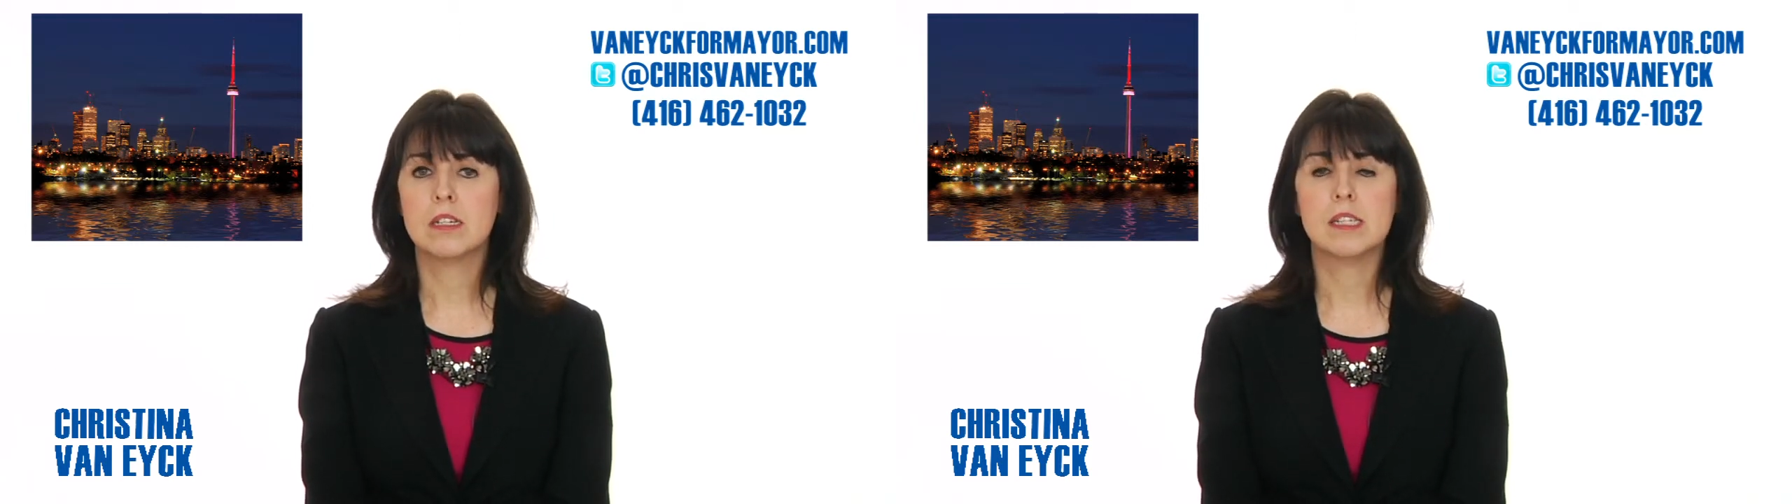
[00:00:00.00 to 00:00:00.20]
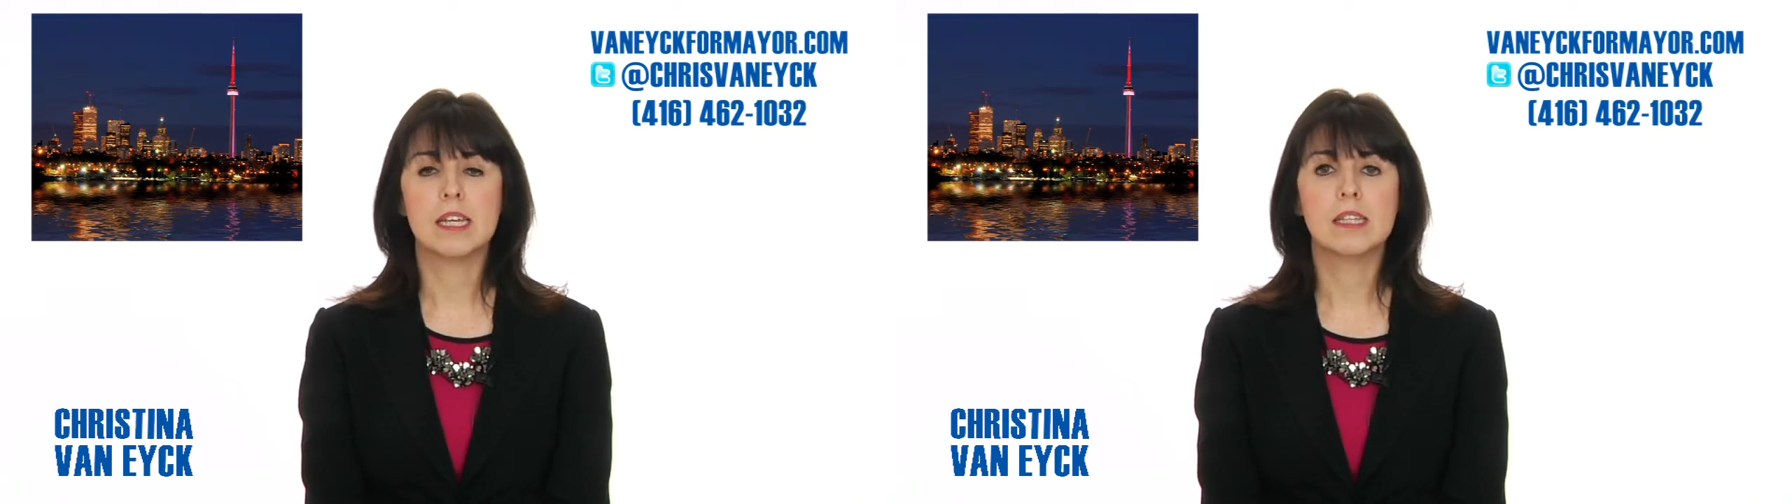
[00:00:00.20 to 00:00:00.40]

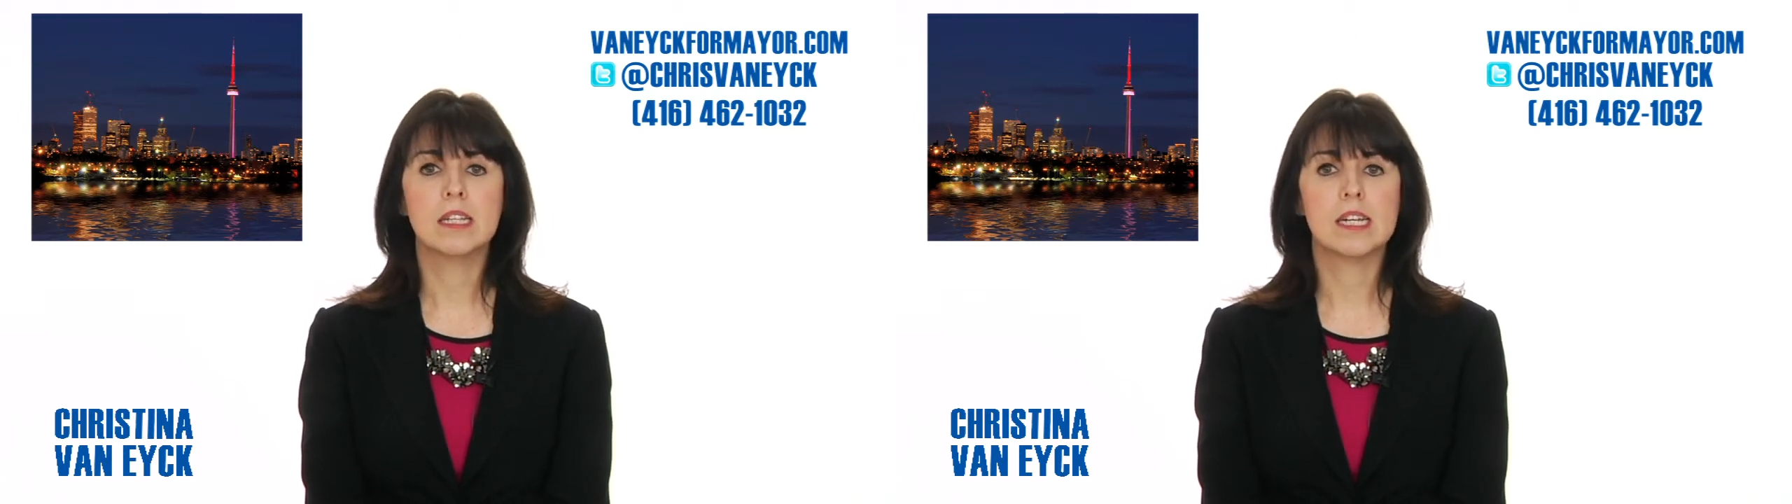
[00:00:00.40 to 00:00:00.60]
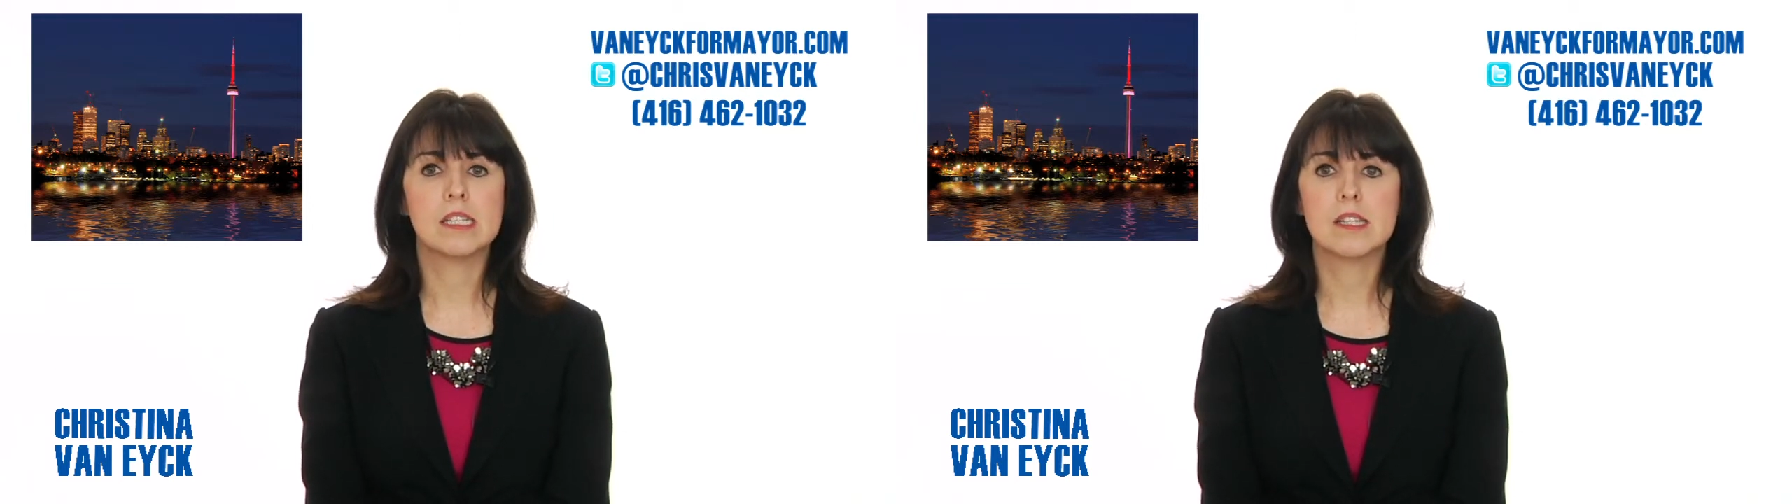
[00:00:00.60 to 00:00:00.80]
take in the
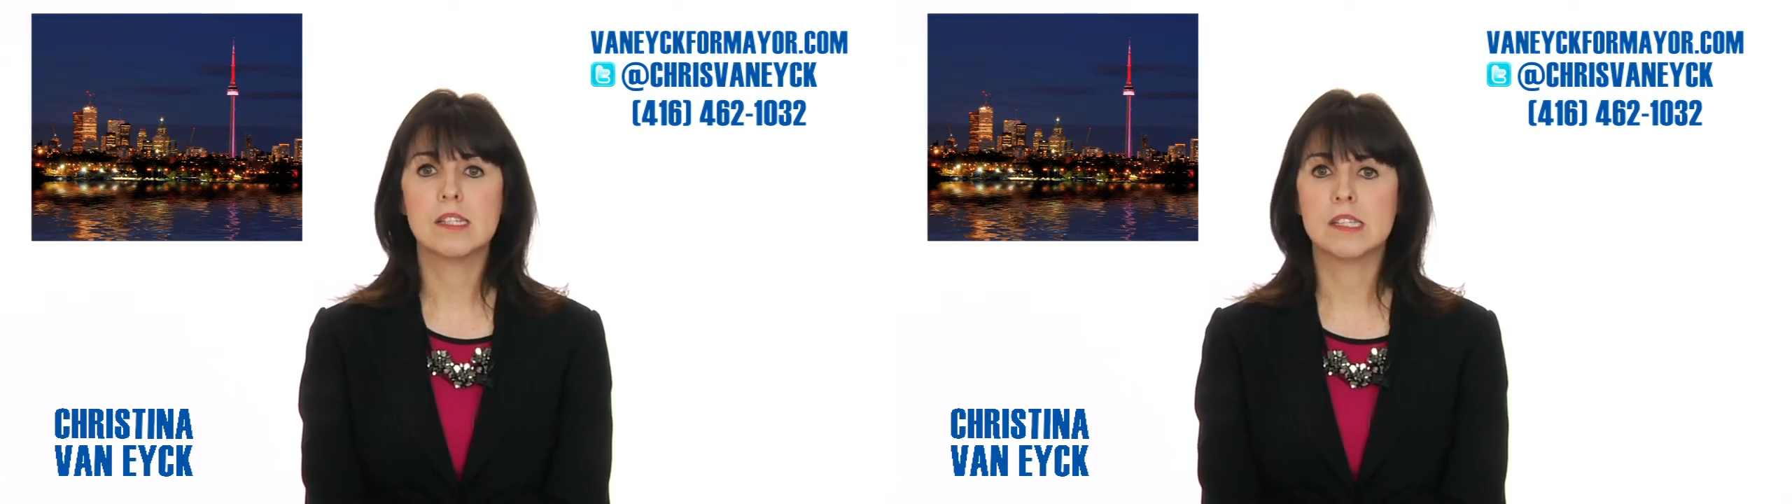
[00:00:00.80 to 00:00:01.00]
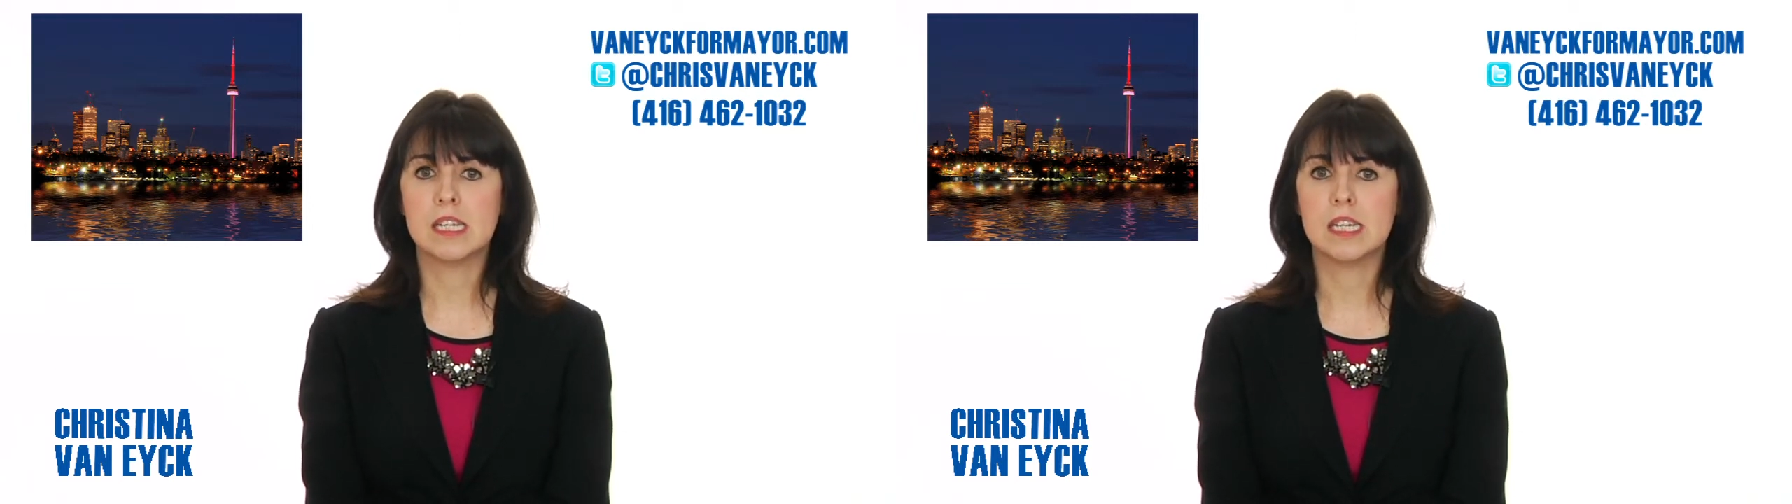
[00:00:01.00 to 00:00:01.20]
lights of the
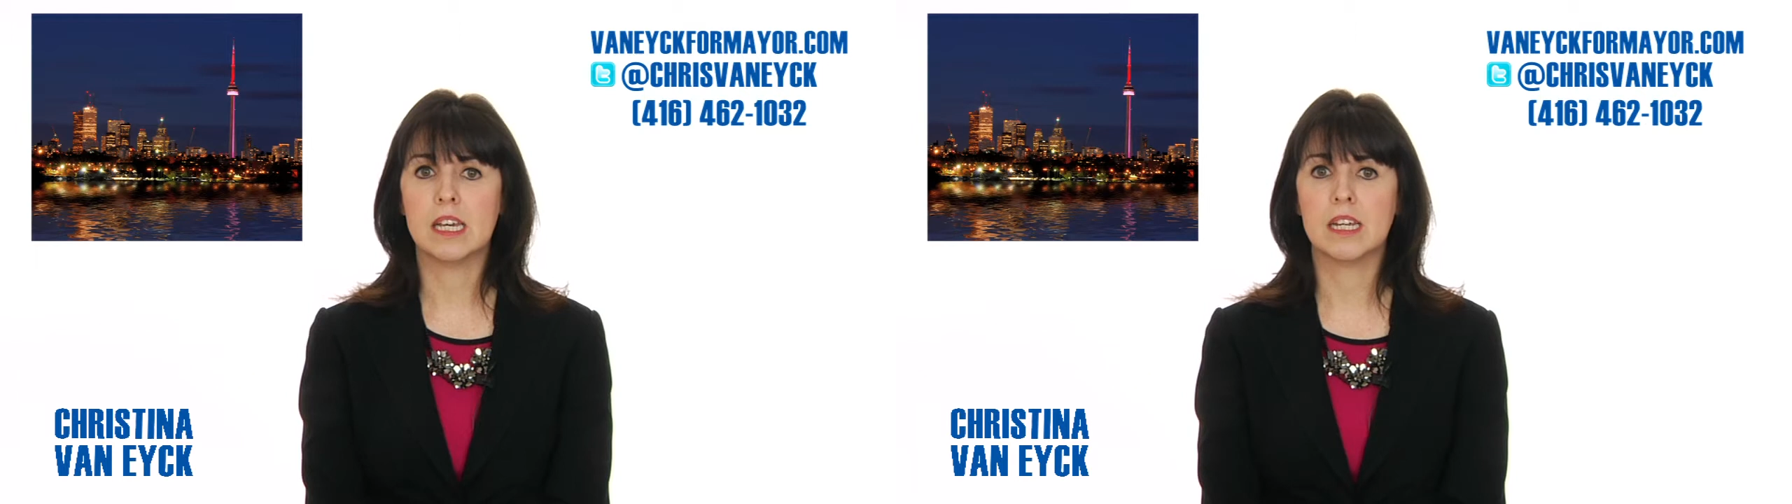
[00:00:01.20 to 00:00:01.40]
city,